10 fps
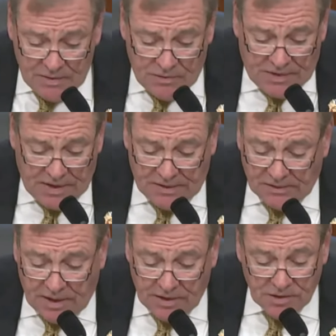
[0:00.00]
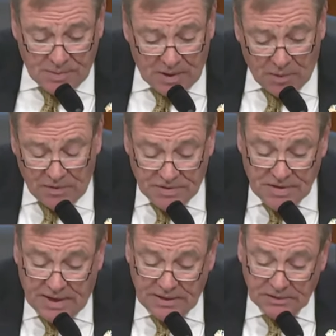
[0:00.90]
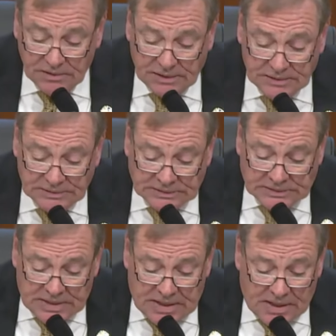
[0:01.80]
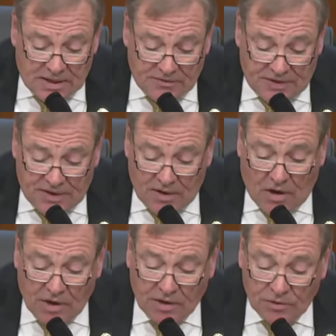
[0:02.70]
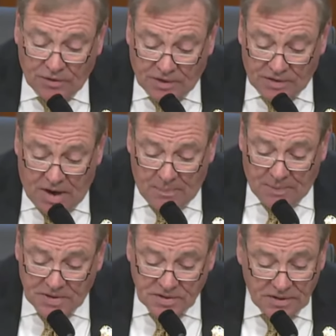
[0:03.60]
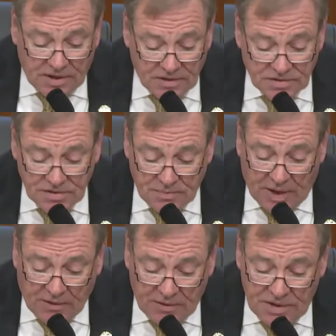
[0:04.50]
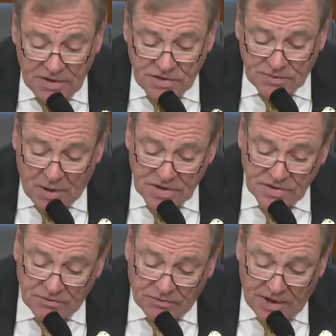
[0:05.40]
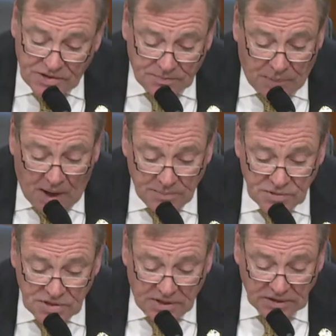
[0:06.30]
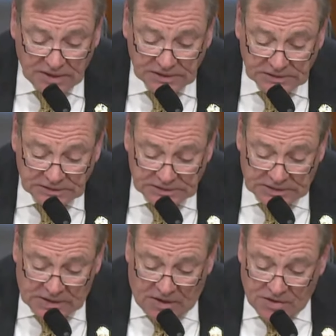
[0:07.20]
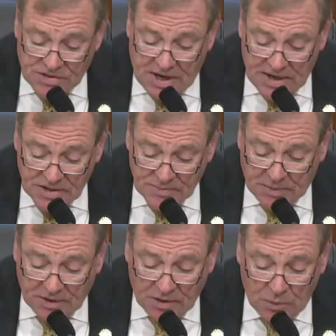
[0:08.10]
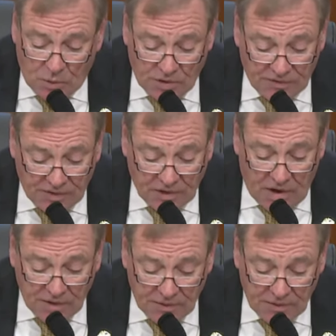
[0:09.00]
The letters, by the way, the title of the article that accompanies the letters is Micronesia's President Writes Bombshell Letter on China's Political Warfare,